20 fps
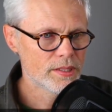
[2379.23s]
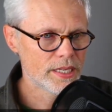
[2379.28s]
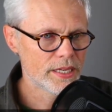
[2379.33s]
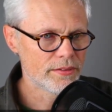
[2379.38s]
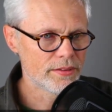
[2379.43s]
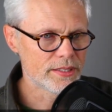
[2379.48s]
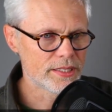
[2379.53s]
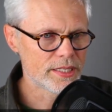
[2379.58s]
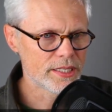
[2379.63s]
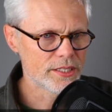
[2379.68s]

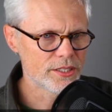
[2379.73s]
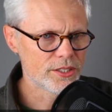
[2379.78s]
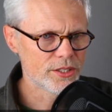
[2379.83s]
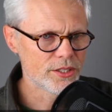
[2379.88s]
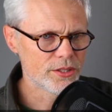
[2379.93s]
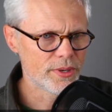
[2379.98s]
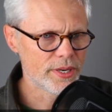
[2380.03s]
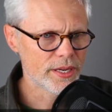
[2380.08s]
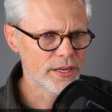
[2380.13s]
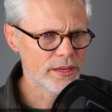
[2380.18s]
David says, "Do
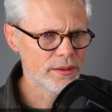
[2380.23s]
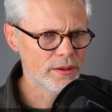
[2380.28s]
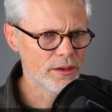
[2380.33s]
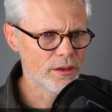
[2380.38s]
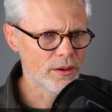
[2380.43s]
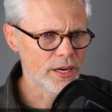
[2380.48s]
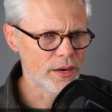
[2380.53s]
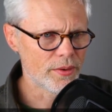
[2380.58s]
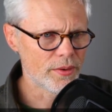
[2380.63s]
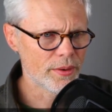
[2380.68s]
you recommend?
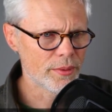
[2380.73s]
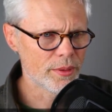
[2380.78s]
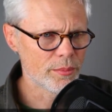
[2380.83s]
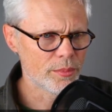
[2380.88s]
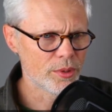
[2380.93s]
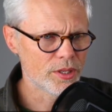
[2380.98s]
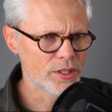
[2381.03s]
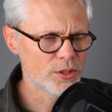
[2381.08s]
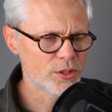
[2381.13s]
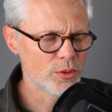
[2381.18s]
Oh, I recommend the
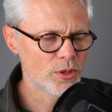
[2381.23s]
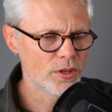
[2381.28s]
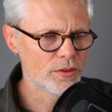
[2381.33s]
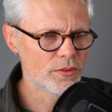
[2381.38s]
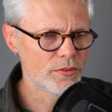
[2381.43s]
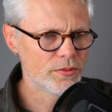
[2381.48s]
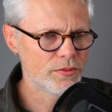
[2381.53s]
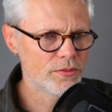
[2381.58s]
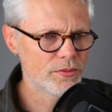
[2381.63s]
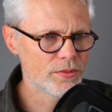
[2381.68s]
book
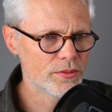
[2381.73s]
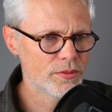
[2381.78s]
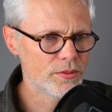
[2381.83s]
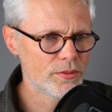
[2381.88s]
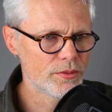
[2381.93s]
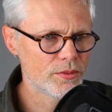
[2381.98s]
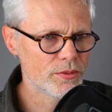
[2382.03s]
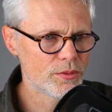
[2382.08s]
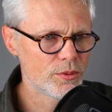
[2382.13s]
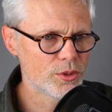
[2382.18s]
Twelve
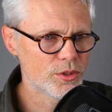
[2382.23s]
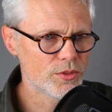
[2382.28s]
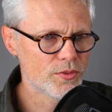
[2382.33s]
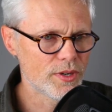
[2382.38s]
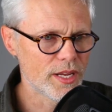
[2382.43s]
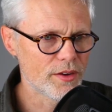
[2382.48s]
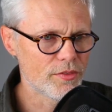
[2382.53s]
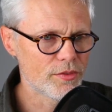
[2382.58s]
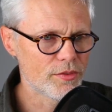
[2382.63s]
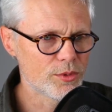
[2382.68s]
Rules for
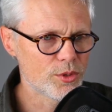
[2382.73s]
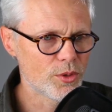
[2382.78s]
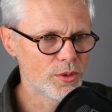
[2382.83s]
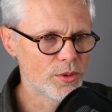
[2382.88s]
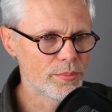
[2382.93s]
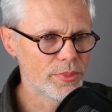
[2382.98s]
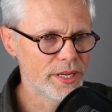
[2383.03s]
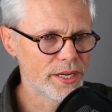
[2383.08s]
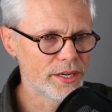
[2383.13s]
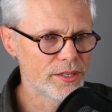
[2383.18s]
Life from
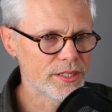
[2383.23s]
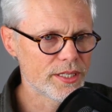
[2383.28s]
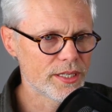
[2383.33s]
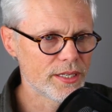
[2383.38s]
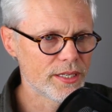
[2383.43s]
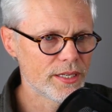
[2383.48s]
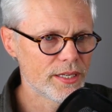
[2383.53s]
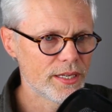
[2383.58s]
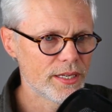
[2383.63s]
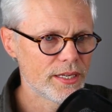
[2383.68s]
Jordan
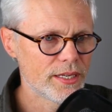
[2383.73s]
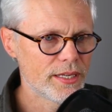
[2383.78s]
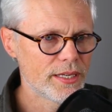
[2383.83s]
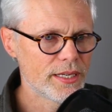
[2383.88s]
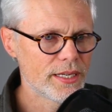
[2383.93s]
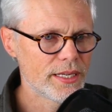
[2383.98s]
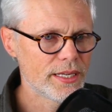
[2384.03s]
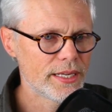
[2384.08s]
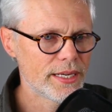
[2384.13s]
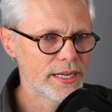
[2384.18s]
Peterson.
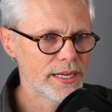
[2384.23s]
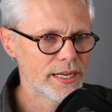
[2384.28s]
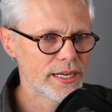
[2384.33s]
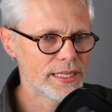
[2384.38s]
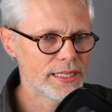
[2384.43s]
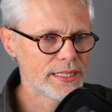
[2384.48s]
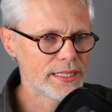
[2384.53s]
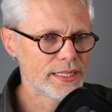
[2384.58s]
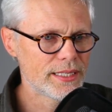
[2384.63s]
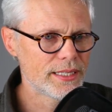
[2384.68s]
Yeah,
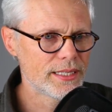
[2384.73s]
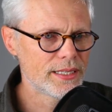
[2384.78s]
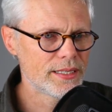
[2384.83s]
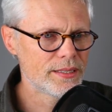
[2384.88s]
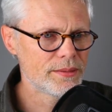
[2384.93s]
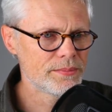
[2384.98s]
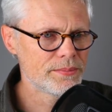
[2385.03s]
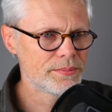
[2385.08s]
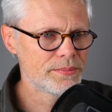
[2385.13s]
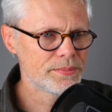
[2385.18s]

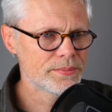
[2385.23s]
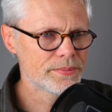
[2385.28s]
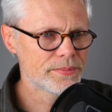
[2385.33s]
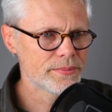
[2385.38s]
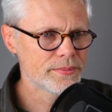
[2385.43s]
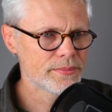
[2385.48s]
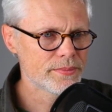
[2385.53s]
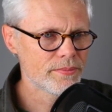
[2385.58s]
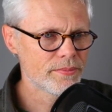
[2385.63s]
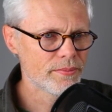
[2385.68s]
um,
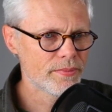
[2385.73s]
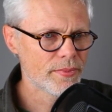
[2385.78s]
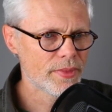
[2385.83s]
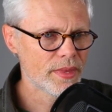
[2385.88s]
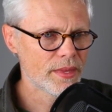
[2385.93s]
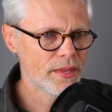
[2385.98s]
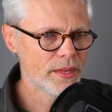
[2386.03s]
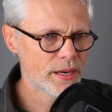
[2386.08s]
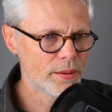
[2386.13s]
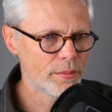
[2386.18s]

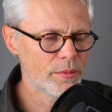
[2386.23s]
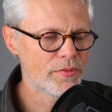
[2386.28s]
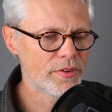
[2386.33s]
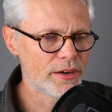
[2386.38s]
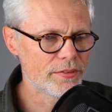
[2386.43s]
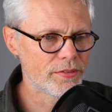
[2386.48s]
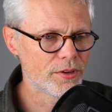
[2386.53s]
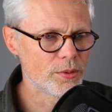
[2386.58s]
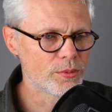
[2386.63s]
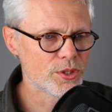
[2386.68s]
and I'm a
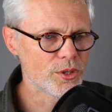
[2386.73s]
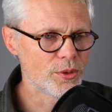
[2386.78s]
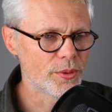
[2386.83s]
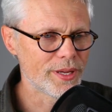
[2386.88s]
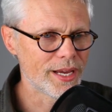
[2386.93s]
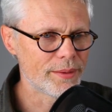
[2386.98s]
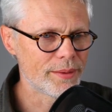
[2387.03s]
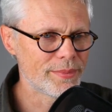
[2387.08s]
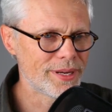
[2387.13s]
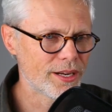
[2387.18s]
fan of
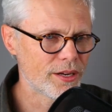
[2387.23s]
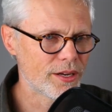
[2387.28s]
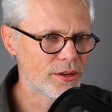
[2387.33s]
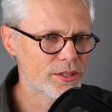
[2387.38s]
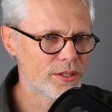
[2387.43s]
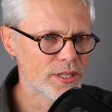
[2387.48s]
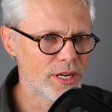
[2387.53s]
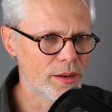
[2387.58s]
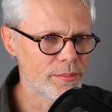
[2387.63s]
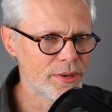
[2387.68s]
homeschooling. I'm not
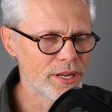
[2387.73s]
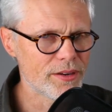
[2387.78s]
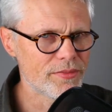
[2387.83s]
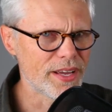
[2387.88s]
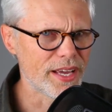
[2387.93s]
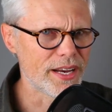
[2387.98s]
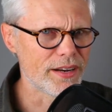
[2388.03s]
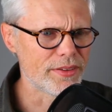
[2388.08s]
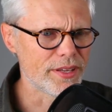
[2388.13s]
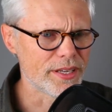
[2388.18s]
I'm not a
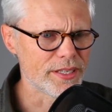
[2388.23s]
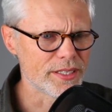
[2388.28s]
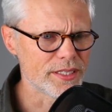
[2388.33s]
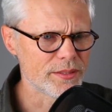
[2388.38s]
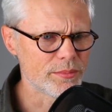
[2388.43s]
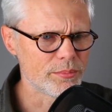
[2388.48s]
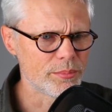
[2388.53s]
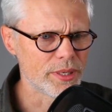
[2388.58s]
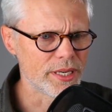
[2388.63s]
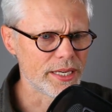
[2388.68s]
fan of
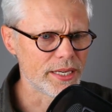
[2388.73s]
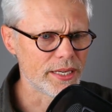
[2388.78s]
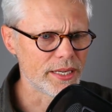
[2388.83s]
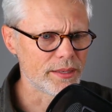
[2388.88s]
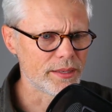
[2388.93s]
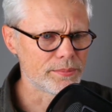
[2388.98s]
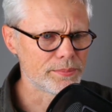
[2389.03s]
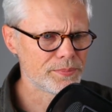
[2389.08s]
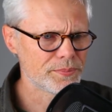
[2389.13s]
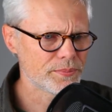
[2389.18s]
his, but
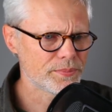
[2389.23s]
um,